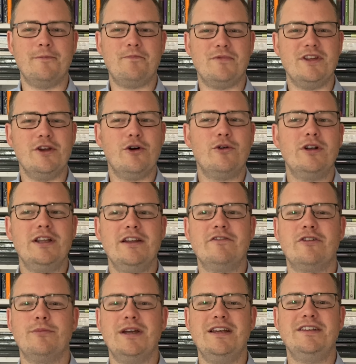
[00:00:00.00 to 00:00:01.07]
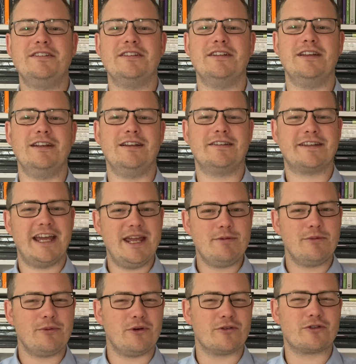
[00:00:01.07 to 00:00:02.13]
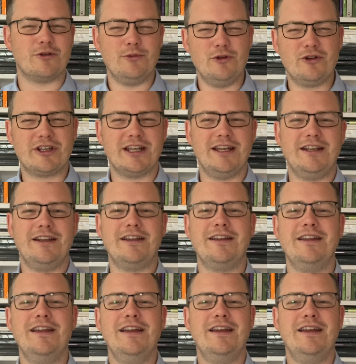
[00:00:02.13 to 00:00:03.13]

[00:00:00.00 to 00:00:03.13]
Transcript: The only information it is capable of communicating